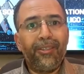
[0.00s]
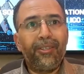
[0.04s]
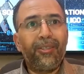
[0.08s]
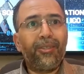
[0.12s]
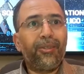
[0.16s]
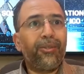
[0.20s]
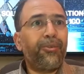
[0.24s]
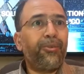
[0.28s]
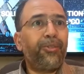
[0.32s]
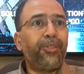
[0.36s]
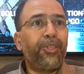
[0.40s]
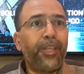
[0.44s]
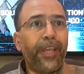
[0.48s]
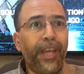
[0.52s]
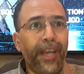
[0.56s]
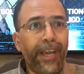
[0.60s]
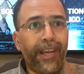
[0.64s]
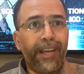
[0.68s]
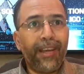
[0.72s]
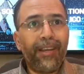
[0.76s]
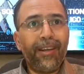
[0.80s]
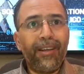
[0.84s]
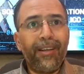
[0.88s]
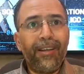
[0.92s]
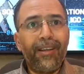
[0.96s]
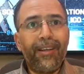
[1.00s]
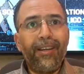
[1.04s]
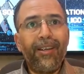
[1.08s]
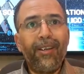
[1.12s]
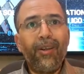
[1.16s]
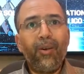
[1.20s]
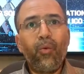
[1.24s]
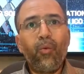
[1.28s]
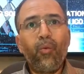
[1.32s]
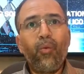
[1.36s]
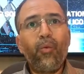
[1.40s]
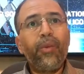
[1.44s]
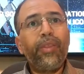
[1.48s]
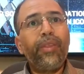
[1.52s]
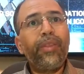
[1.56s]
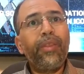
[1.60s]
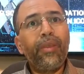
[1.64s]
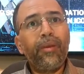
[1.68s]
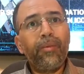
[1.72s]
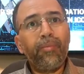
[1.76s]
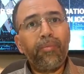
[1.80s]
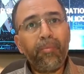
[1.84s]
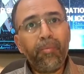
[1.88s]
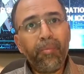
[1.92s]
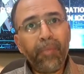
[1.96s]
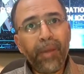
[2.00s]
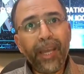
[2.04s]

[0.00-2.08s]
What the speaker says: to share with the